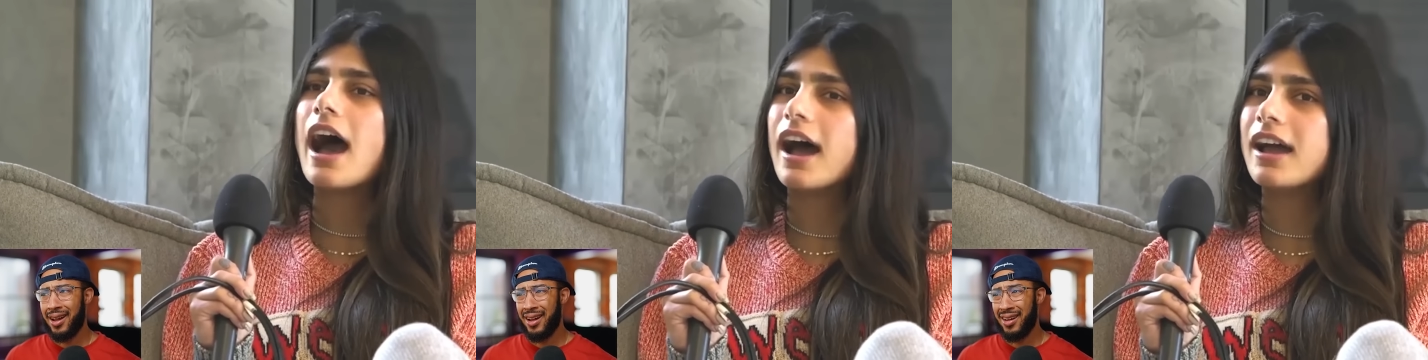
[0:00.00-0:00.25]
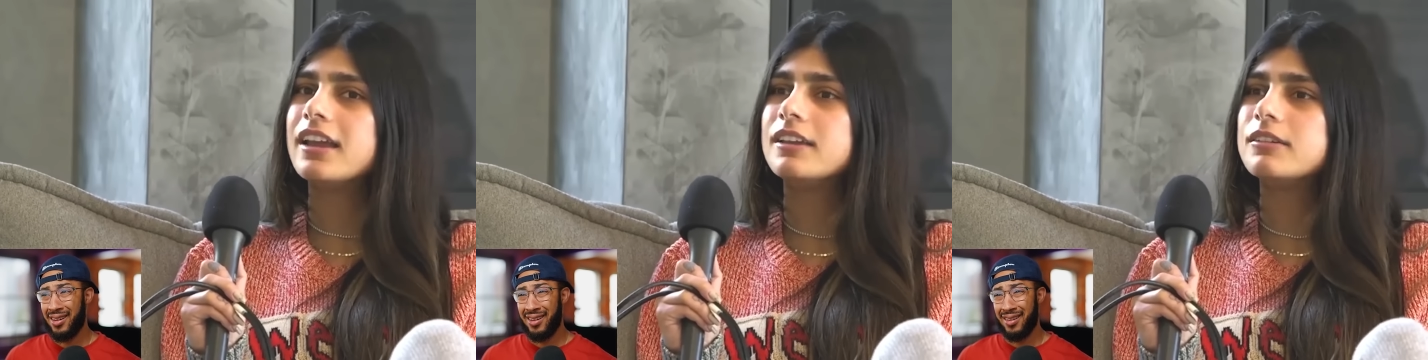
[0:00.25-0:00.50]

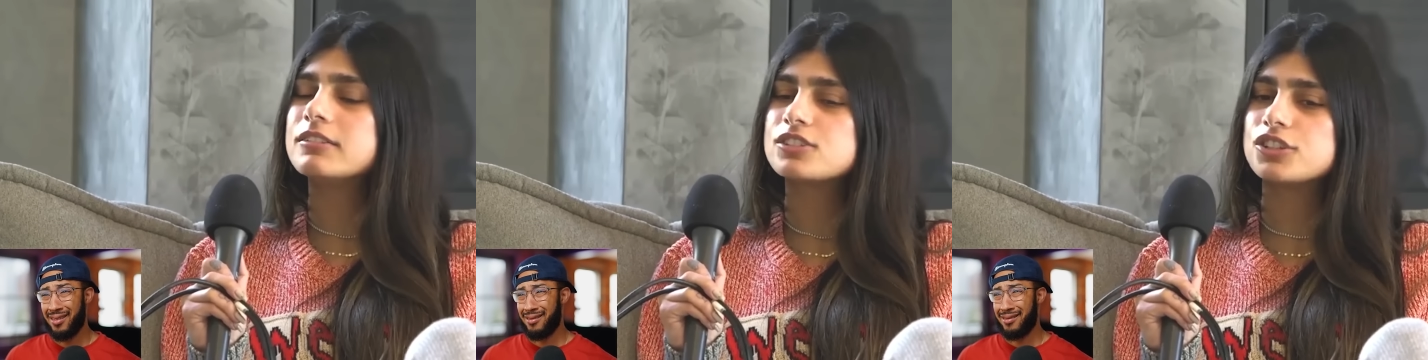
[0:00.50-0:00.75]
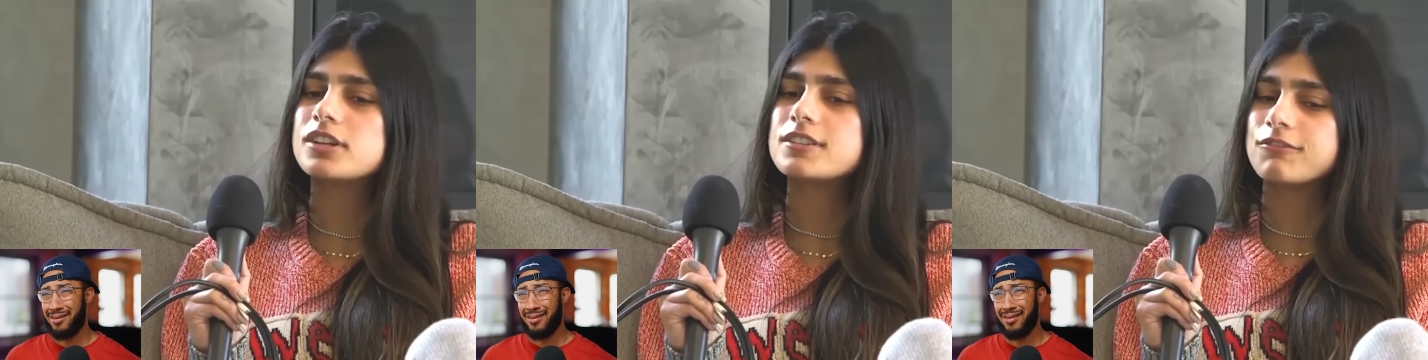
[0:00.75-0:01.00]
Speaker 1: I
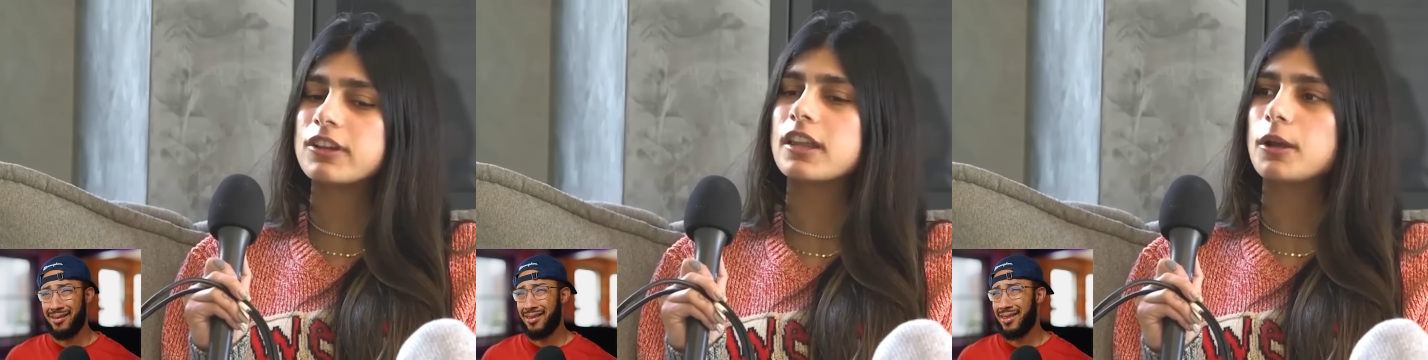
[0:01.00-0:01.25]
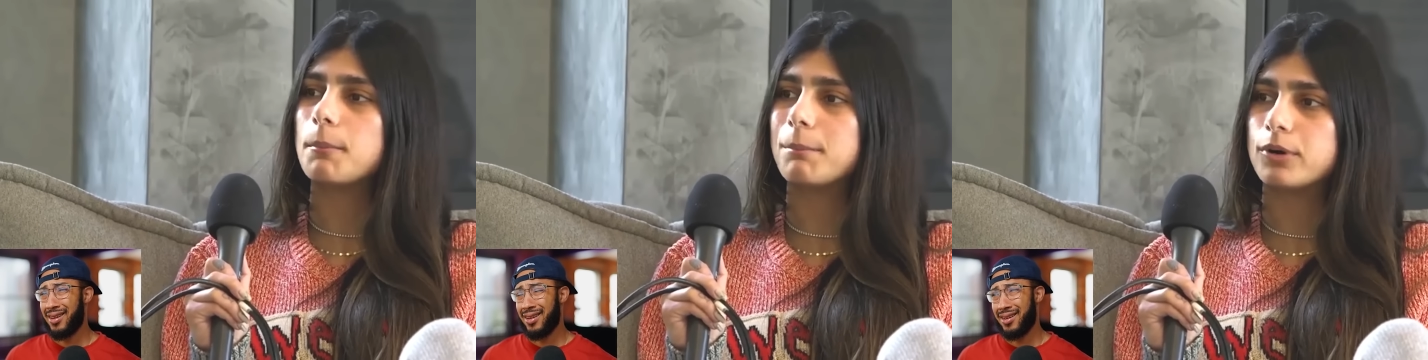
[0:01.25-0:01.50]
started to feel like
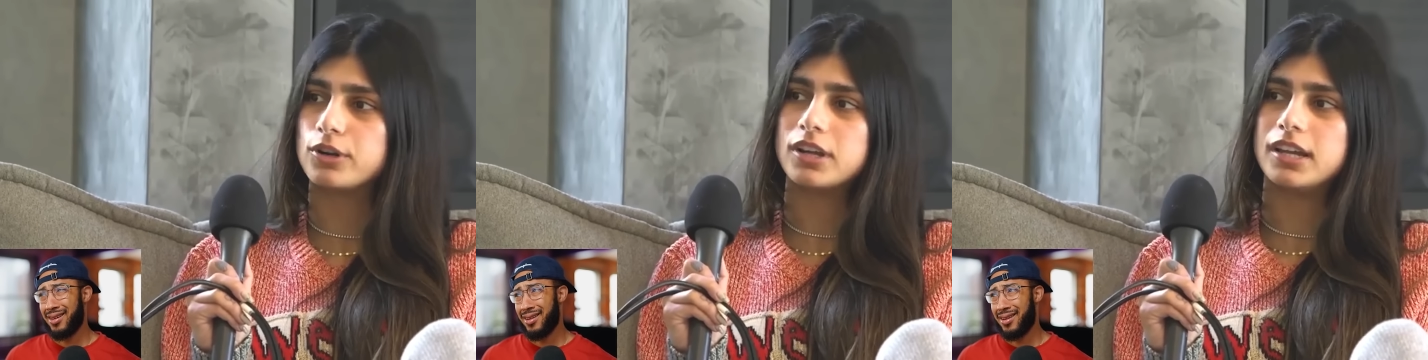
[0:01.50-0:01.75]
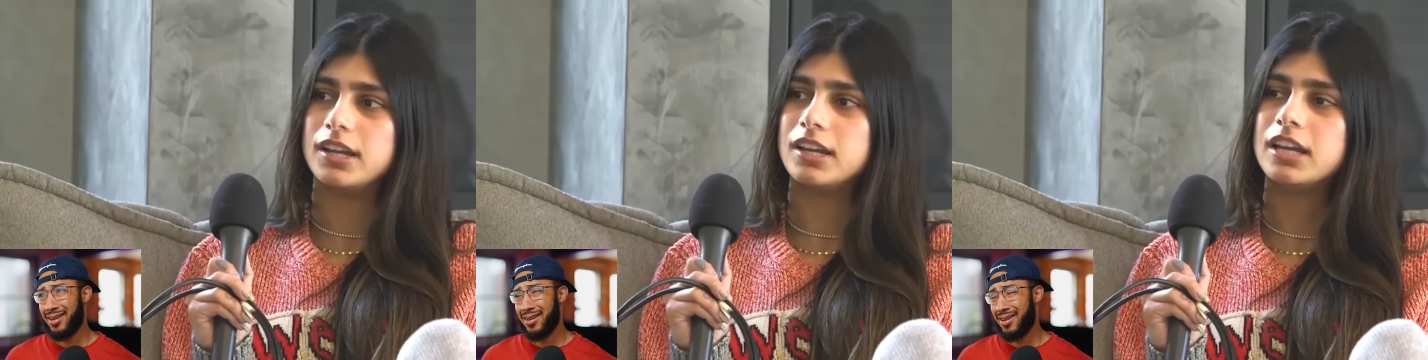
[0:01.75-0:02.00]
a
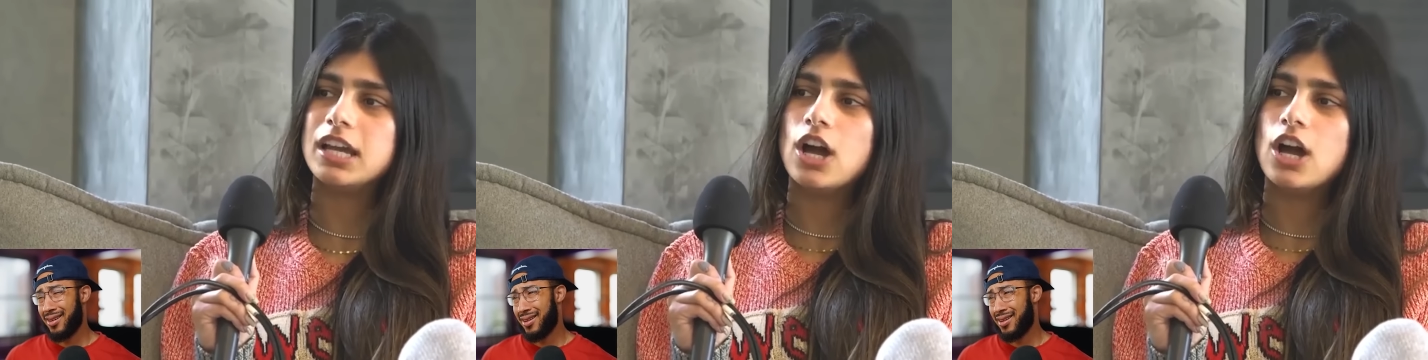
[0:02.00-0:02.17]
burden